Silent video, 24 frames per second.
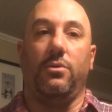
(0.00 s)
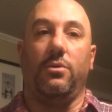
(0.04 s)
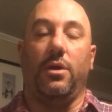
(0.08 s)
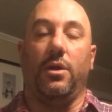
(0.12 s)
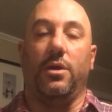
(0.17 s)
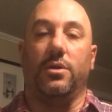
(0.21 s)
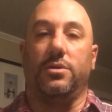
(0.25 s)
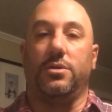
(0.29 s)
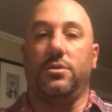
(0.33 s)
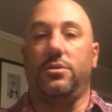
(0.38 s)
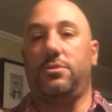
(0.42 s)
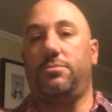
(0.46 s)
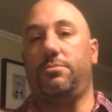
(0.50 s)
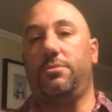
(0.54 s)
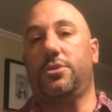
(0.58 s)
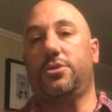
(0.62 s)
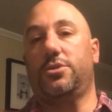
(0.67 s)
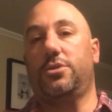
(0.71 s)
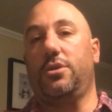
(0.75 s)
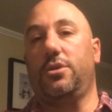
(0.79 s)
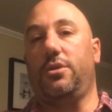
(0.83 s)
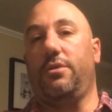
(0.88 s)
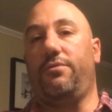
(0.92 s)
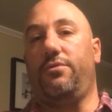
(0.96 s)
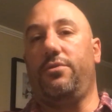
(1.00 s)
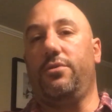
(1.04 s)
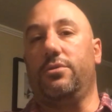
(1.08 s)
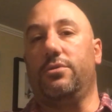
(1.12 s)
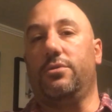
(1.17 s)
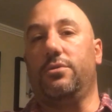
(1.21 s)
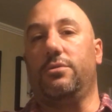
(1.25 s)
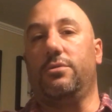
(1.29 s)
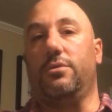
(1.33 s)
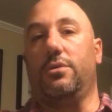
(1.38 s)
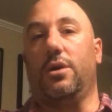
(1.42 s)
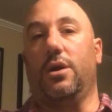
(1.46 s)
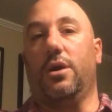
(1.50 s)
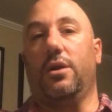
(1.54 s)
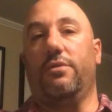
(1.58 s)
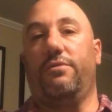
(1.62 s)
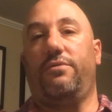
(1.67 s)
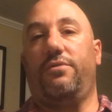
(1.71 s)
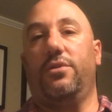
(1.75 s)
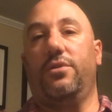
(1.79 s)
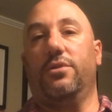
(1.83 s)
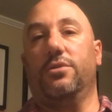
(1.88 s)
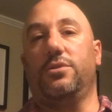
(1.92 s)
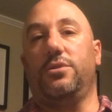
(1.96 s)
especially if you're on a
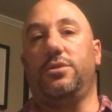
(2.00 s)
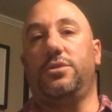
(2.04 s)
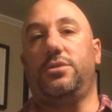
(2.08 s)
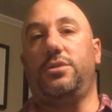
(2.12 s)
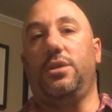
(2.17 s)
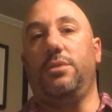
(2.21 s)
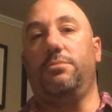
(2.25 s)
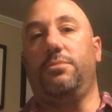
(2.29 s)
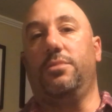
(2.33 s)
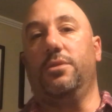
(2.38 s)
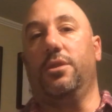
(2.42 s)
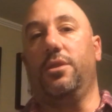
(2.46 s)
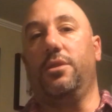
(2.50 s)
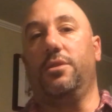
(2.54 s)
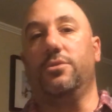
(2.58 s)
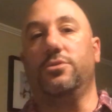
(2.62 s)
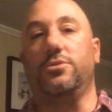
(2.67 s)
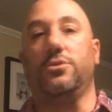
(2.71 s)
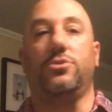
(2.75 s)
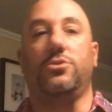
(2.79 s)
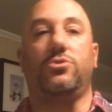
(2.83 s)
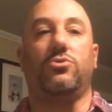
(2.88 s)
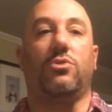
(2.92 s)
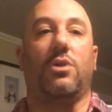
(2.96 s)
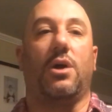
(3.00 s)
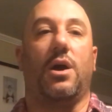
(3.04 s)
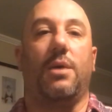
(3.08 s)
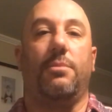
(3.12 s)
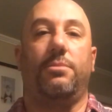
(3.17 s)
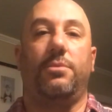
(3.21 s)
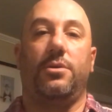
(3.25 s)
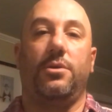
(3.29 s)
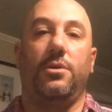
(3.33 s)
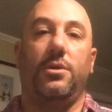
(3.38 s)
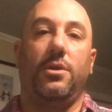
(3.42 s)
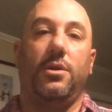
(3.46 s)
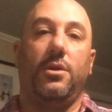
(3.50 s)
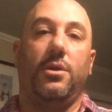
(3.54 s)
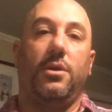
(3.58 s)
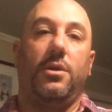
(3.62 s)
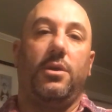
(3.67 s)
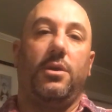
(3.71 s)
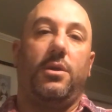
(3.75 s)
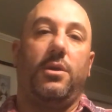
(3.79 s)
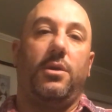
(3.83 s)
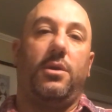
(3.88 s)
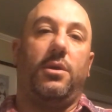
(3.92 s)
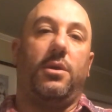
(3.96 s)
fairly steep and then there's a drop,
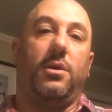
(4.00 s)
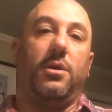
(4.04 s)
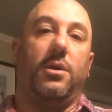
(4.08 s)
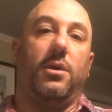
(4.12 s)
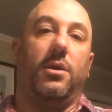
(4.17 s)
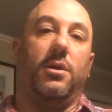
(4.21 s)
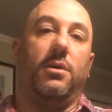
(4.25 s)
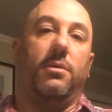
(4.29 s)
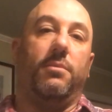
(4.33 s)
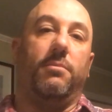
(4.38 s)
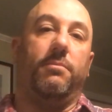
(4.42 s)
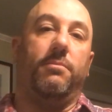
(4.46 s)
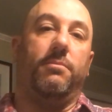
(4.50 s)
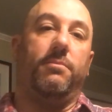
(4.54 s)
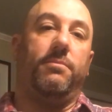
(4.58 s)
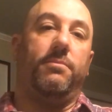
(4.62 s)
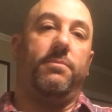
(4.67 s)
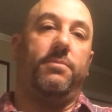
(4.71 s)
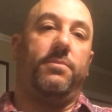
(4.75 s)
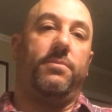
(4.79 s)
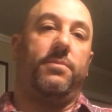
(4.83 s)
um,